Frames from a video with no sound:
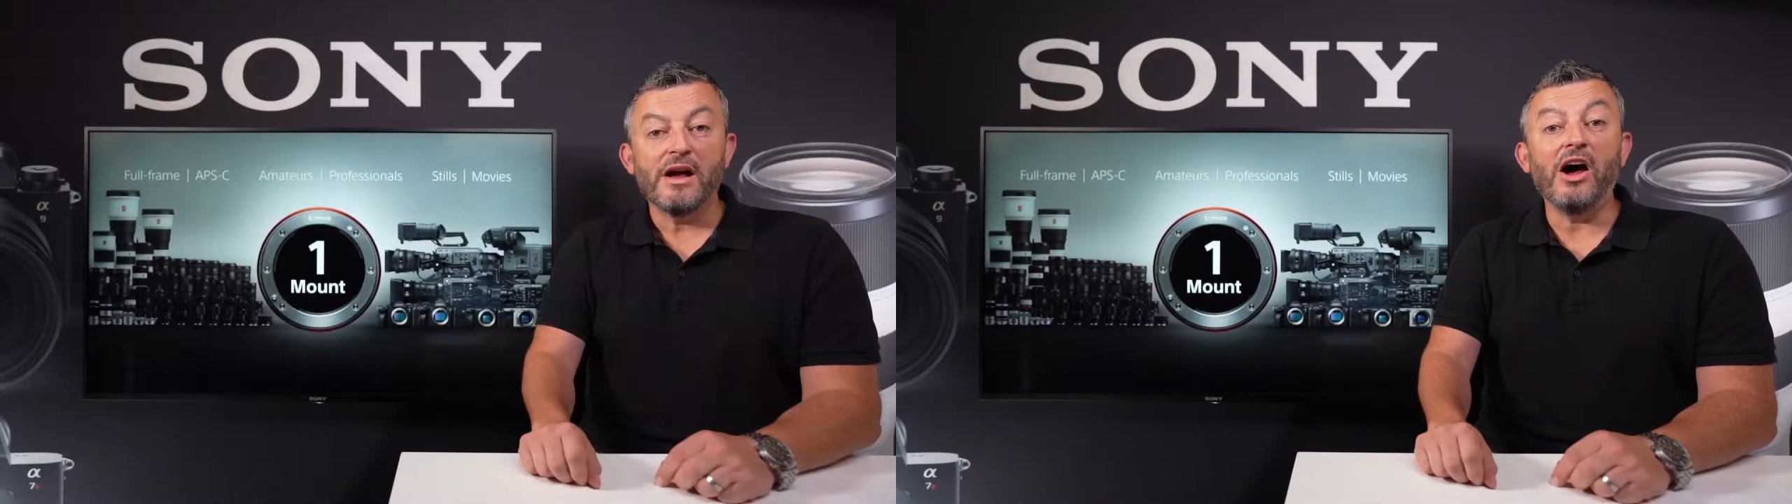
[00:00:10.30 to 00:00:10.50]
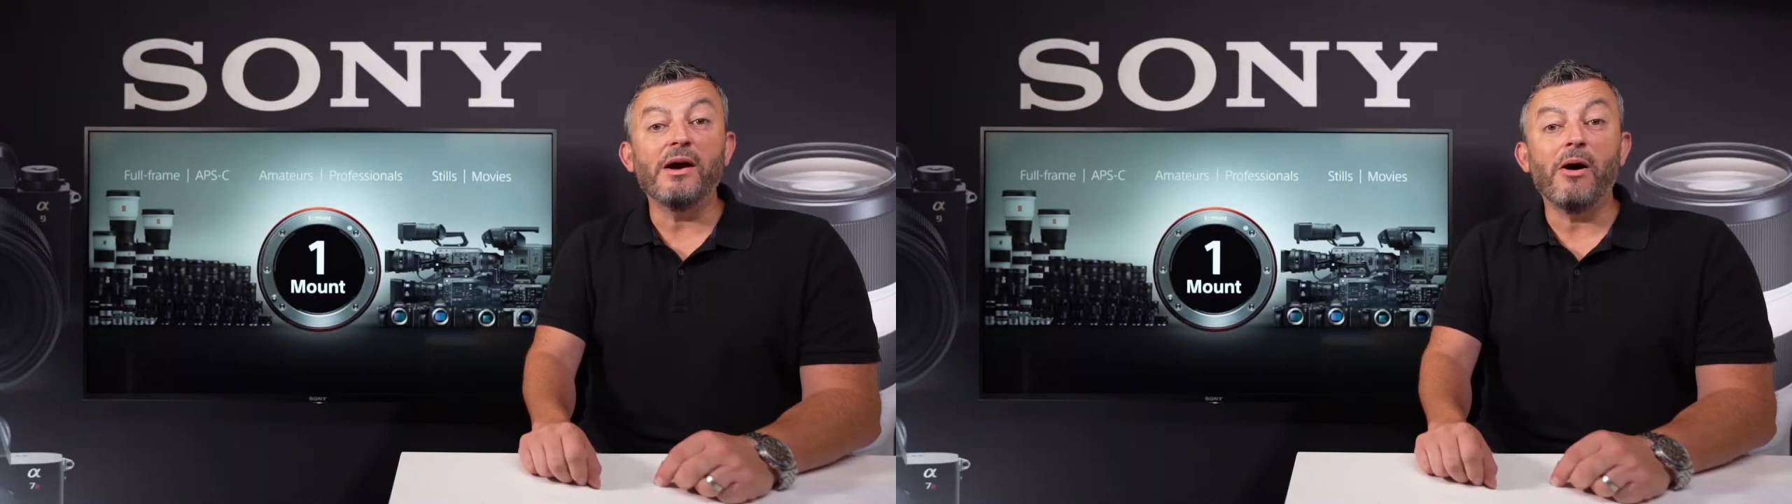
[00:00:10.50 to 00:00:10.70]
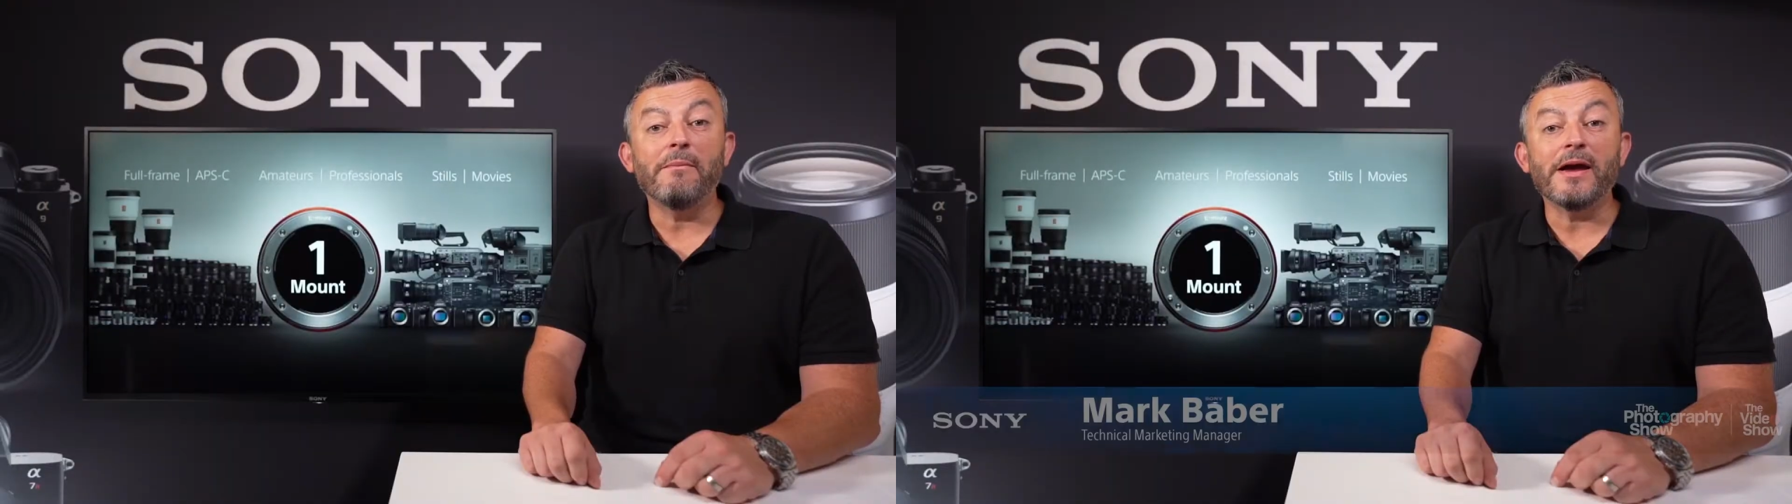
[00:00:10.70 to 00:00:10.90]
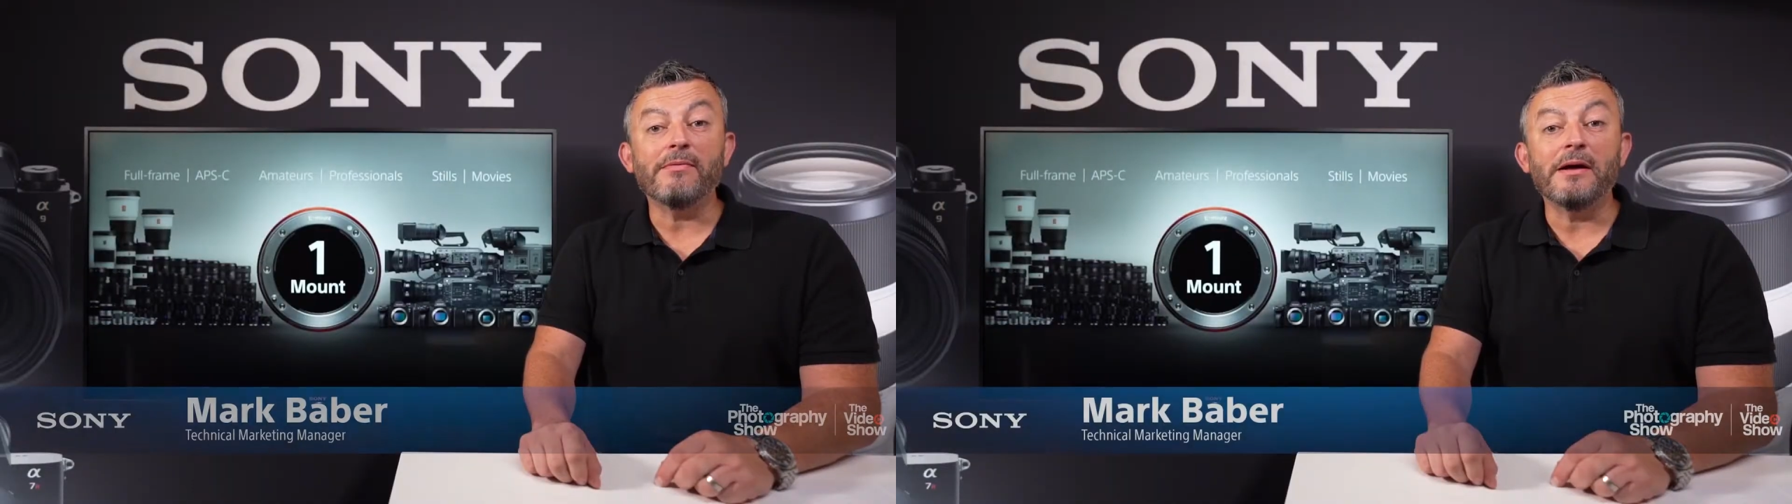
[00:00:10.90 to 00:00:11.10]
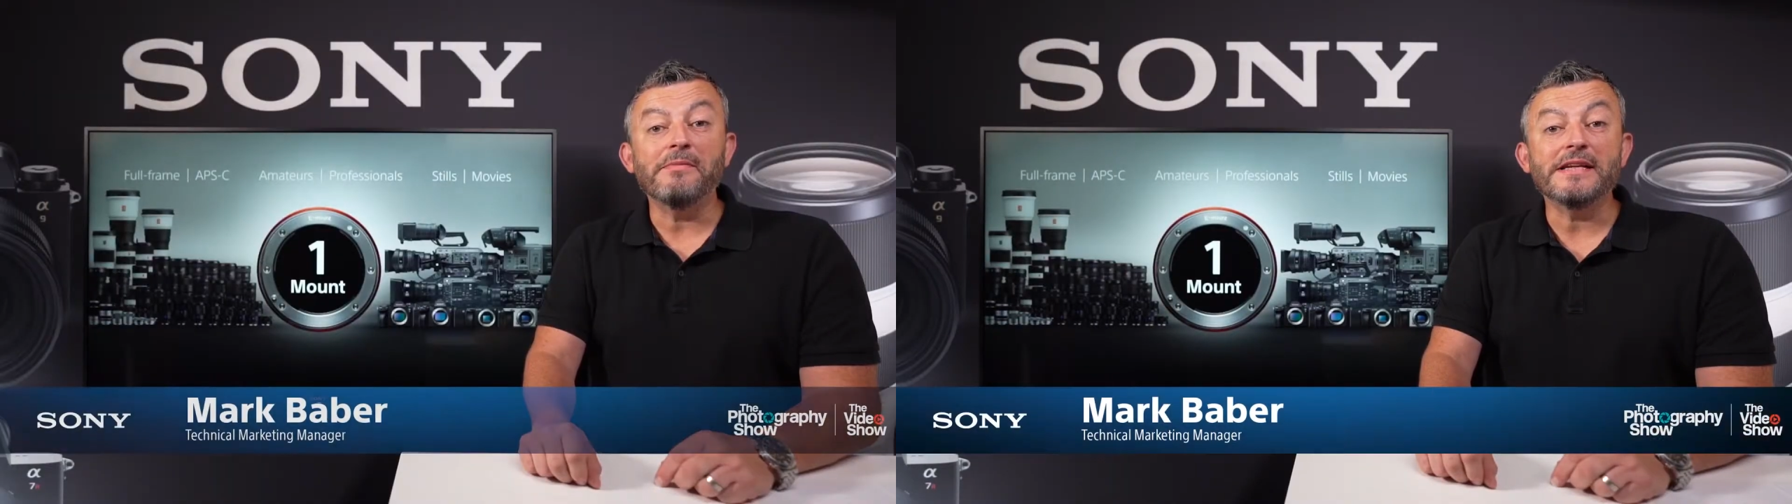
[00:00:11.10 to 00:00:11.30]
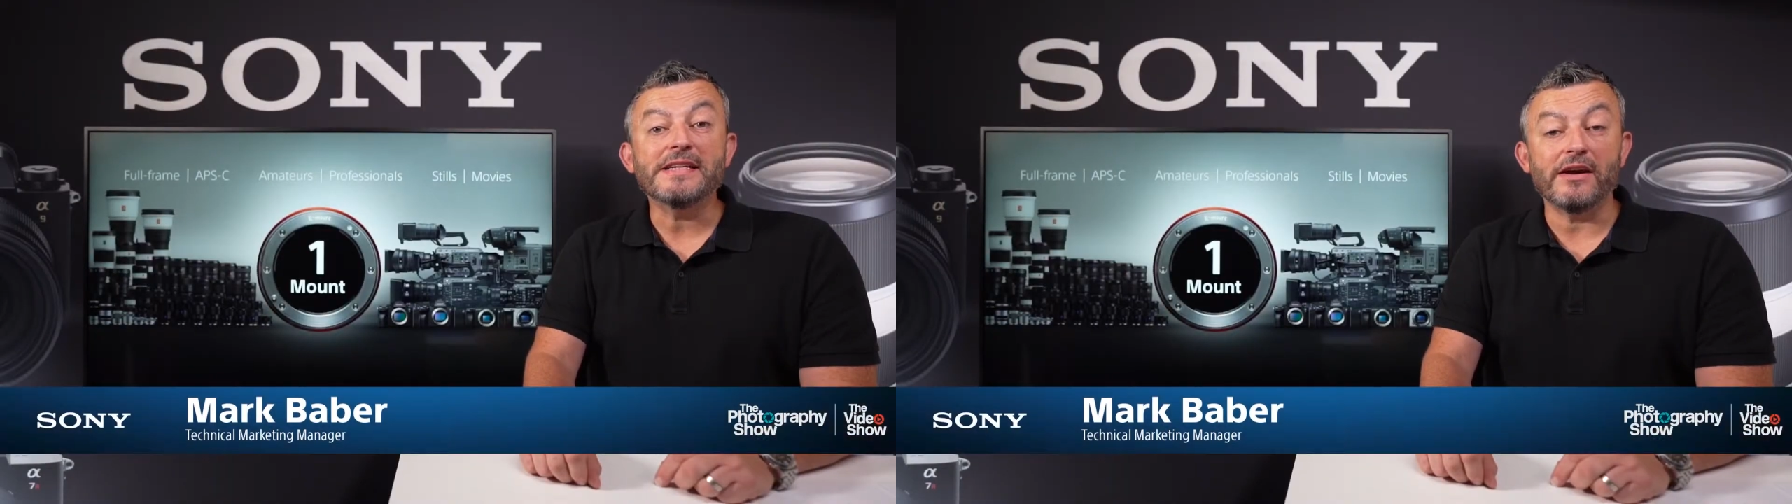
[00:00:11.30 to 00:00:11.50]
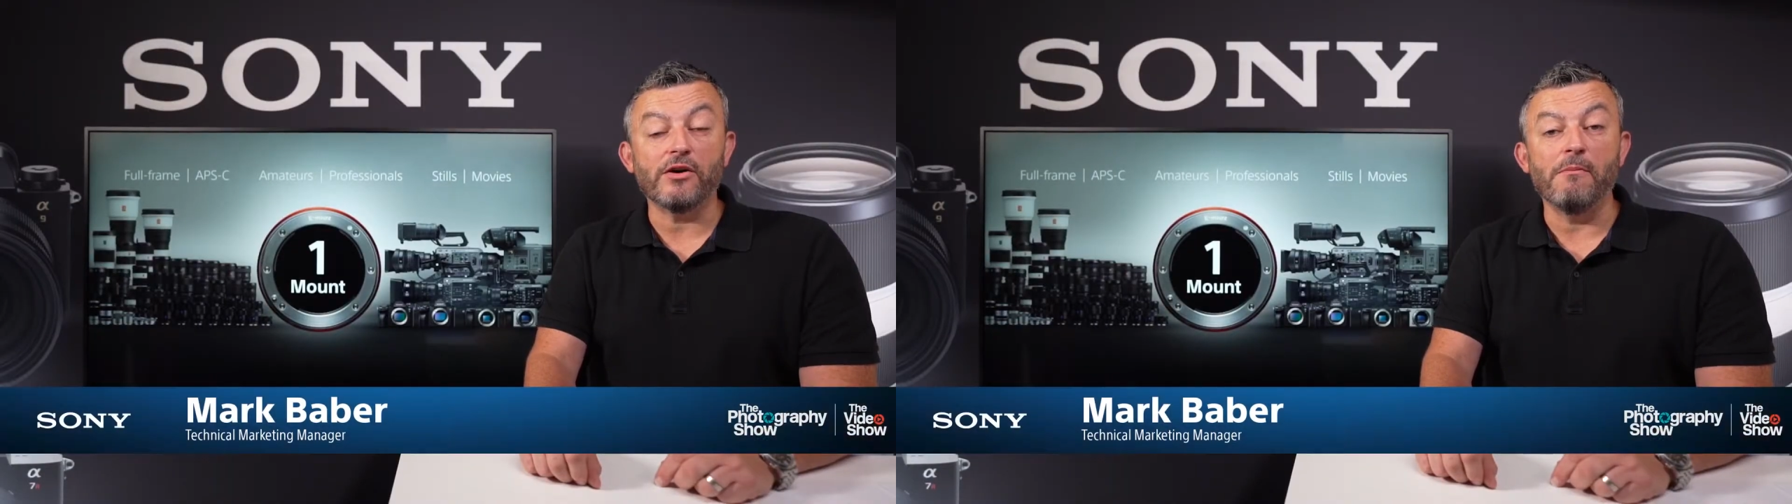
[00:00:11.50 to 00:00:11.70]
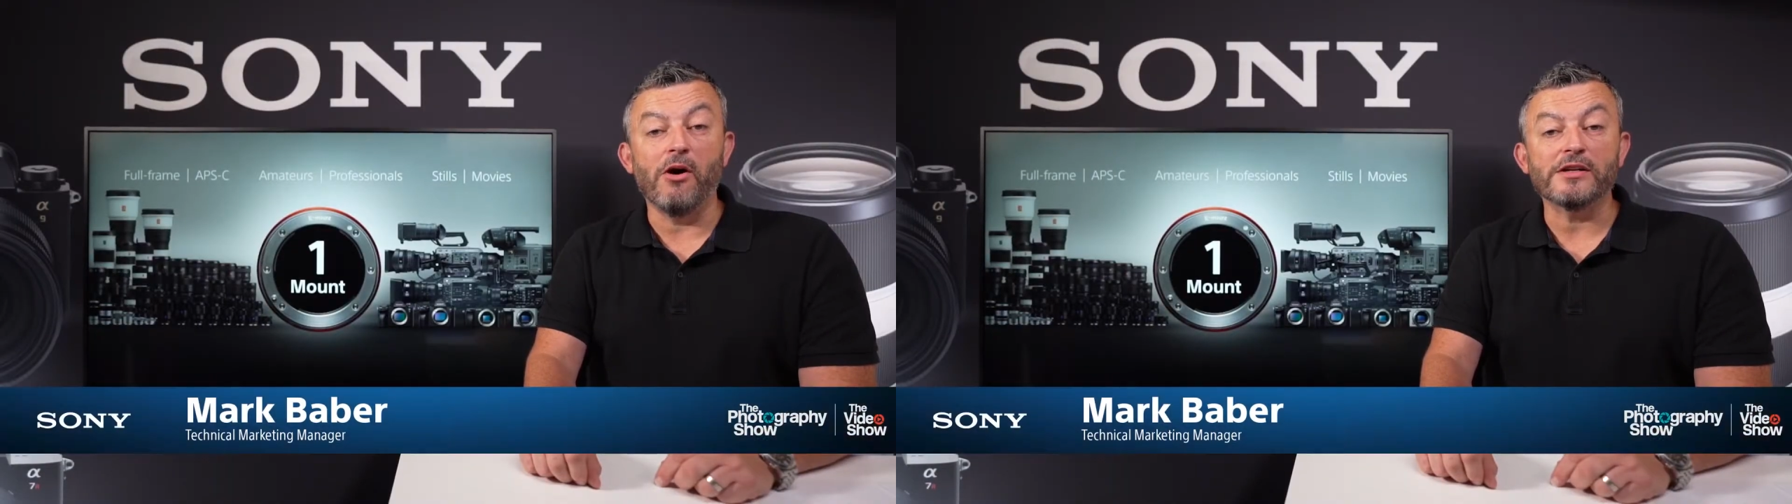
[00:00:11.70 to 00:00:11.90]
Hi, I'm Mark Babe and I'm the
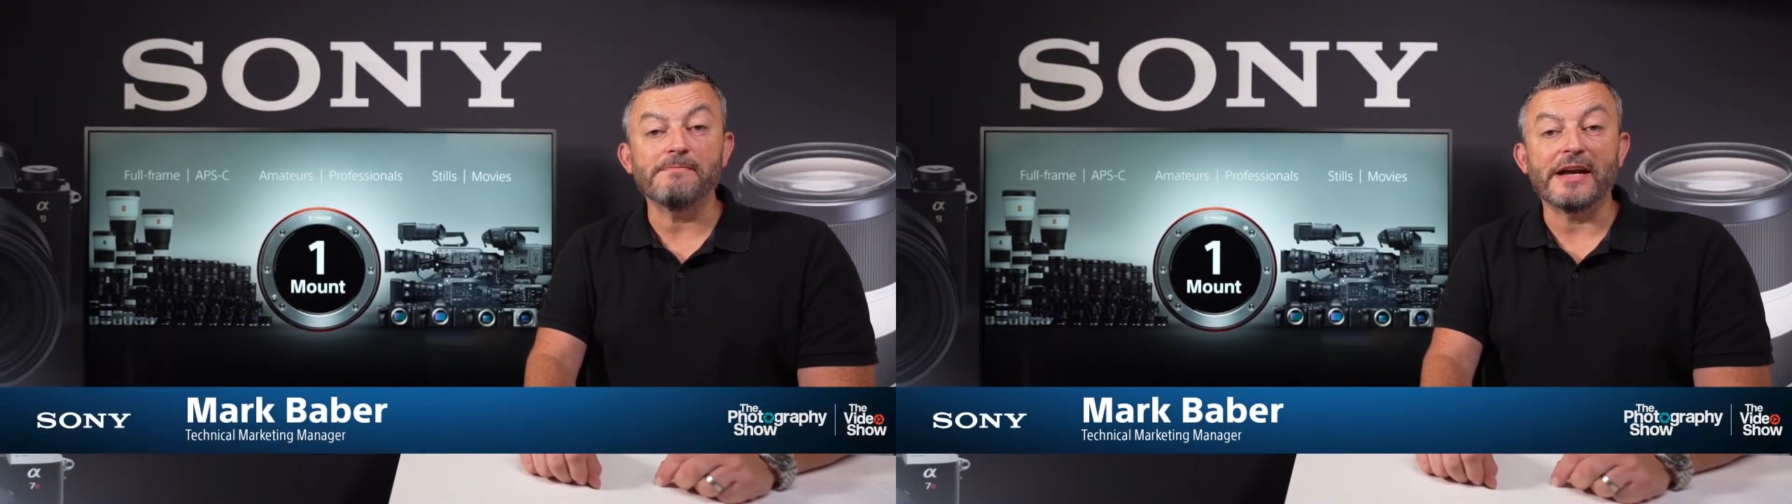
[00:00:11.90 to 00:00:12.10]
Technical Marketing